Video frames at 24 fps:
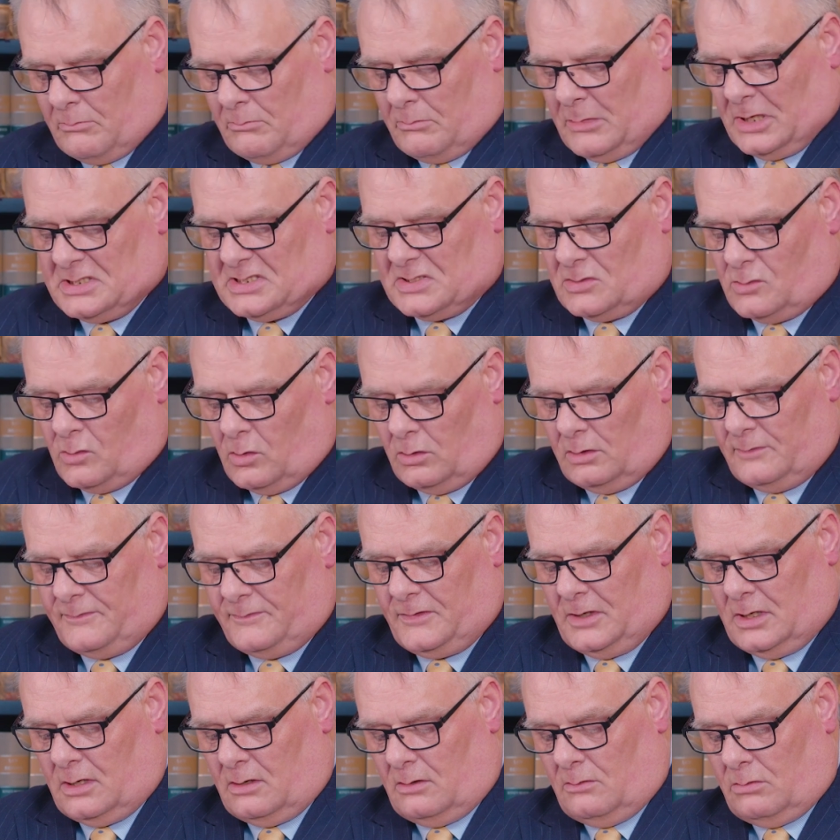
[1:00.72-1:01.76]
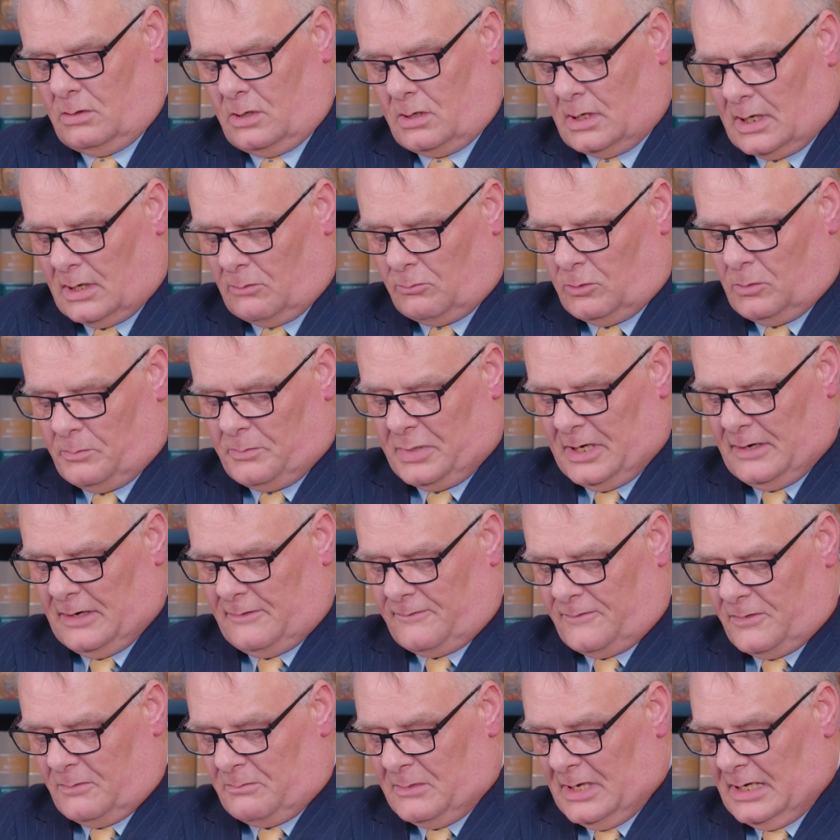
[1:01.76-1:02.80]
Most all of you will be
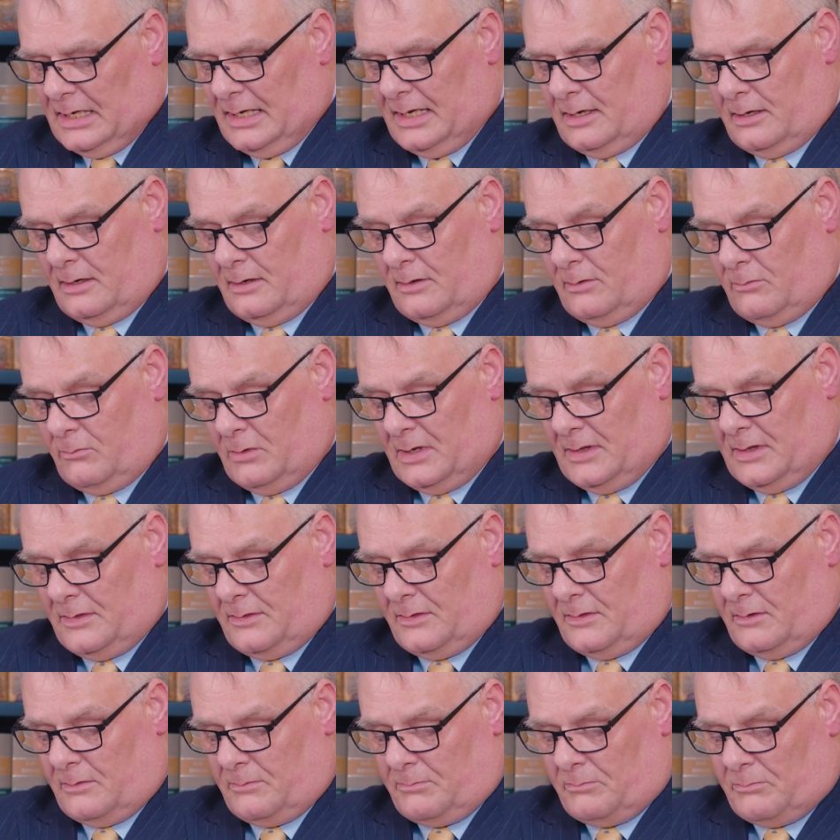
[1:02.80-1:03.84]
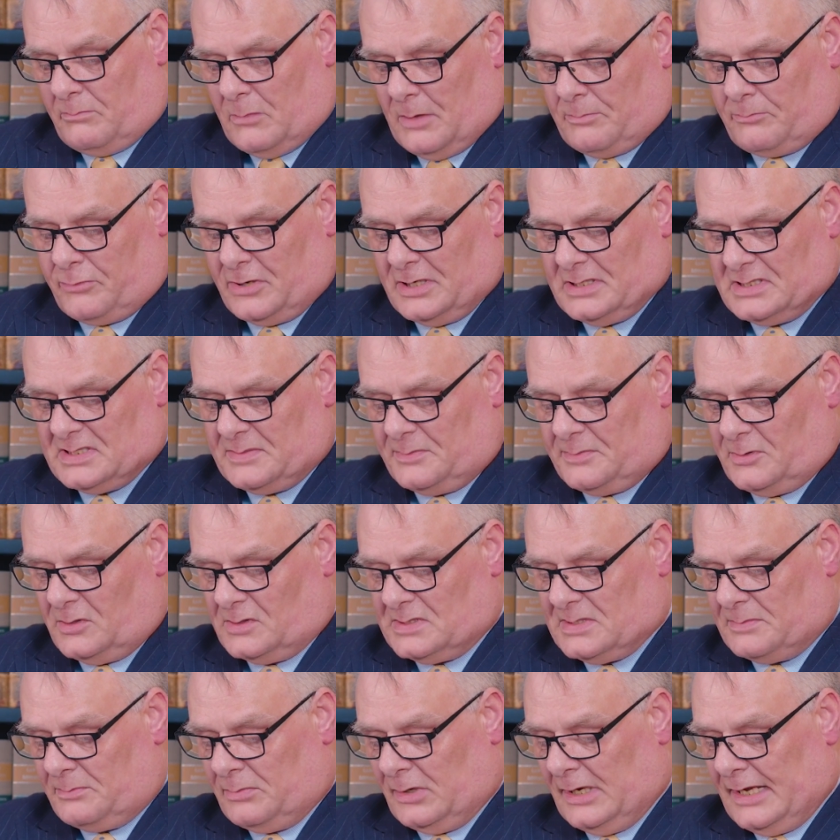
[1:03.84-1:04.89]
familiar with the
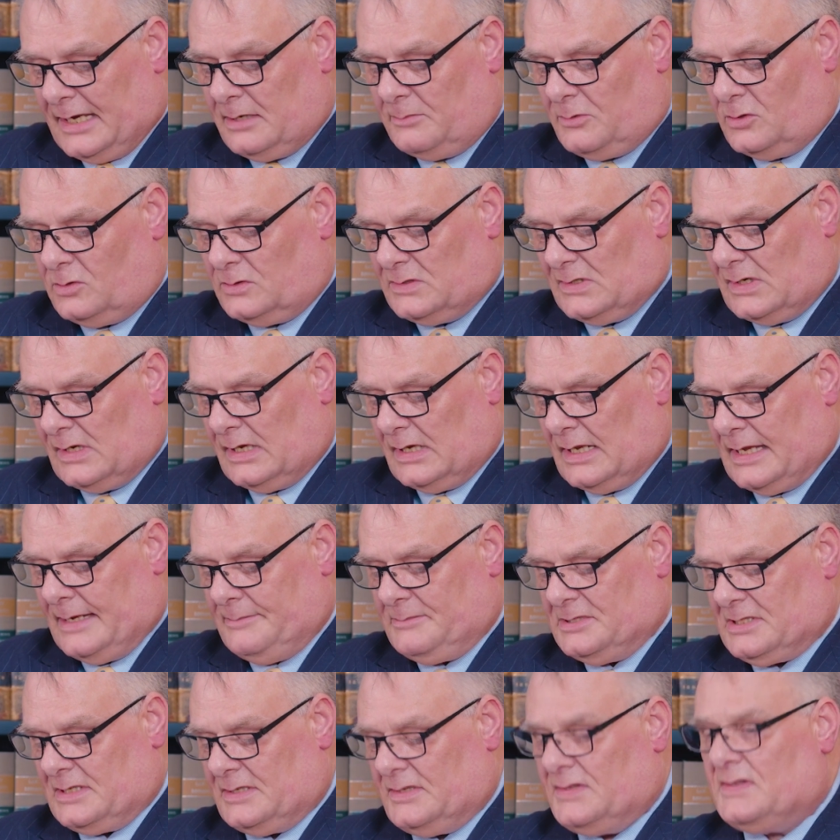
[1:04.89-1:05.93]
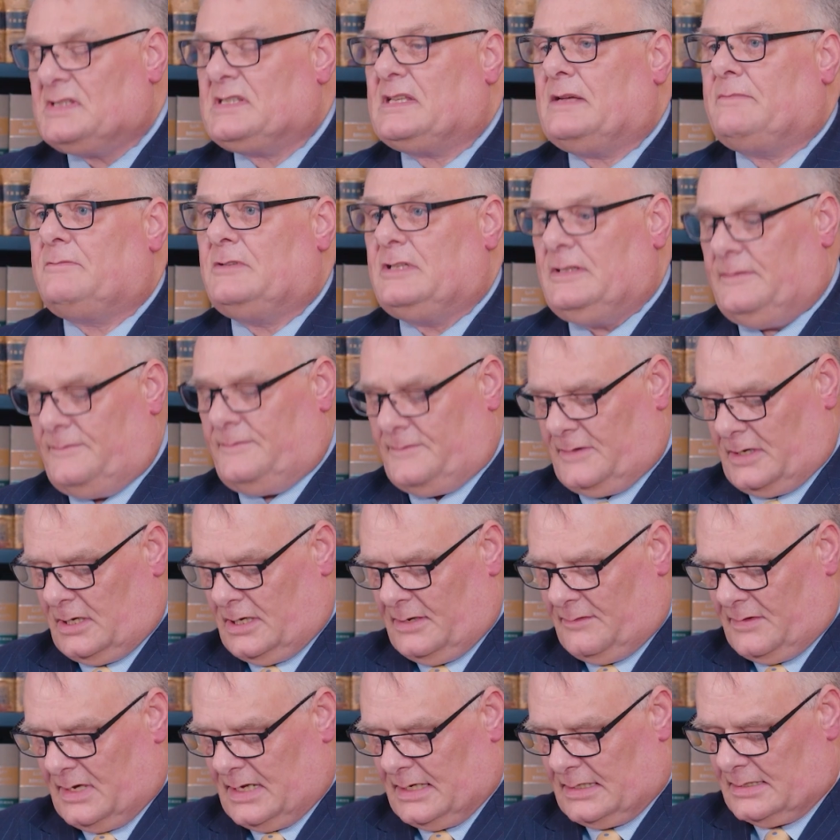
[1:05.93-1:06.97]
principles applicable to claims under the
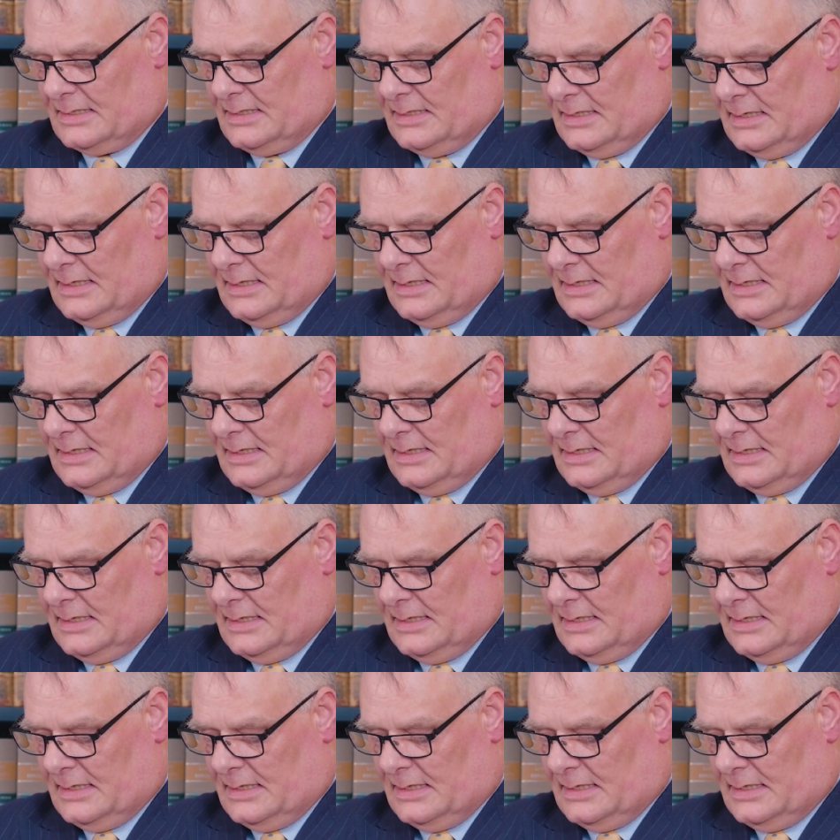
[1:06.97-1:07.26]
75 Act